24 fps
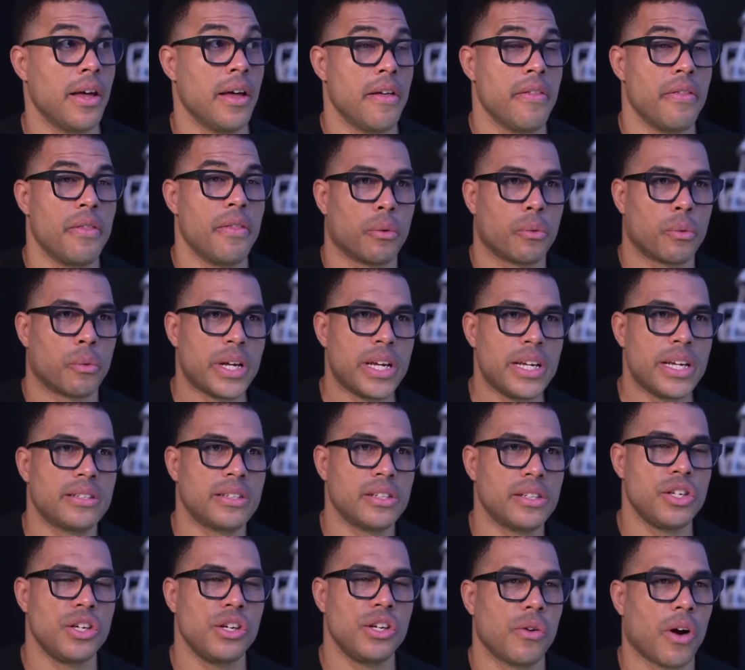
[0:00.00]
The
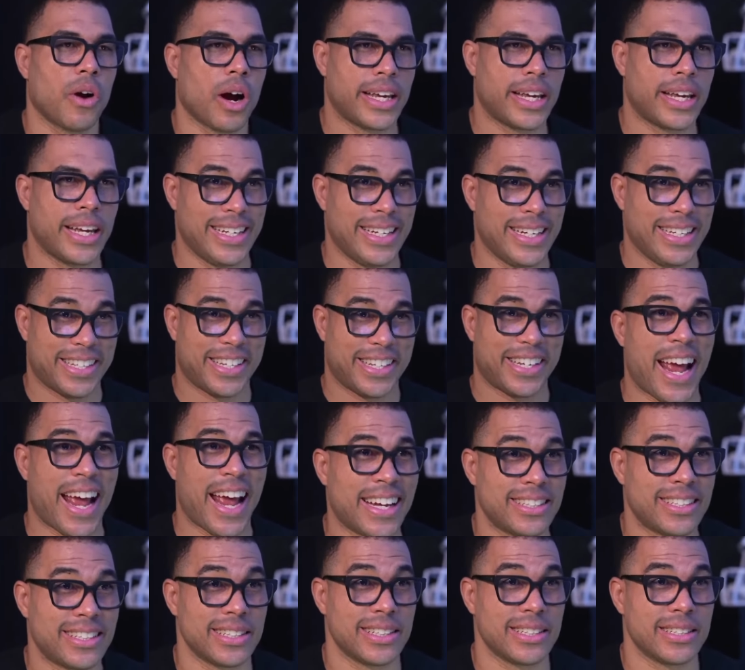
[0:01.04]
reason you are getting
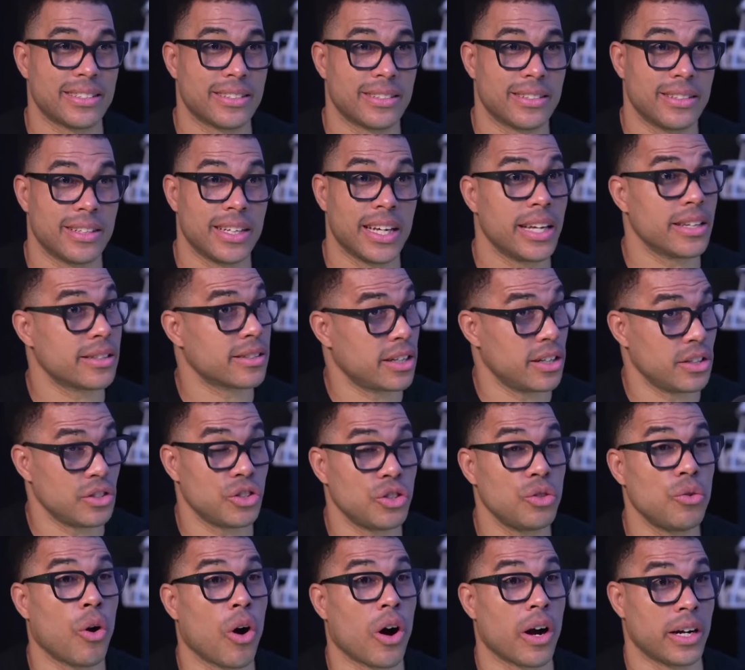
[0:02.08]
chances is because
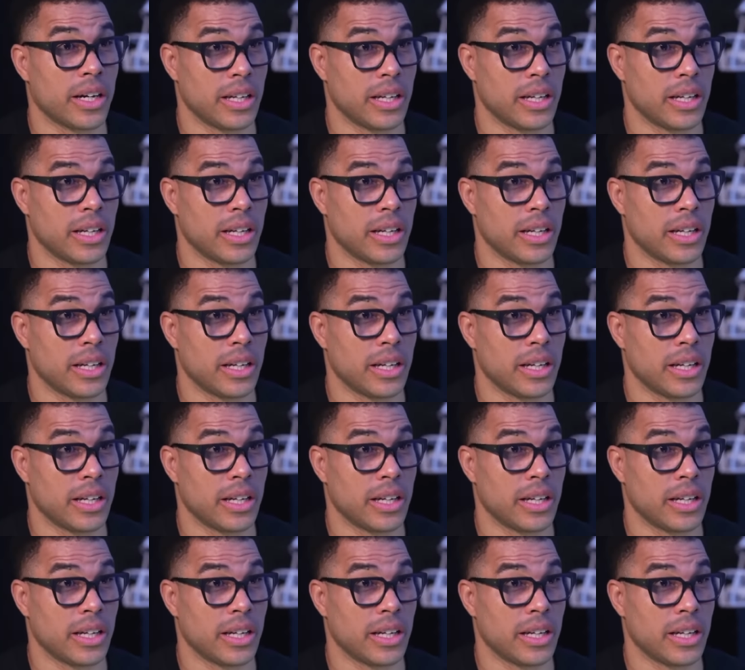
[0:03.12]
you are an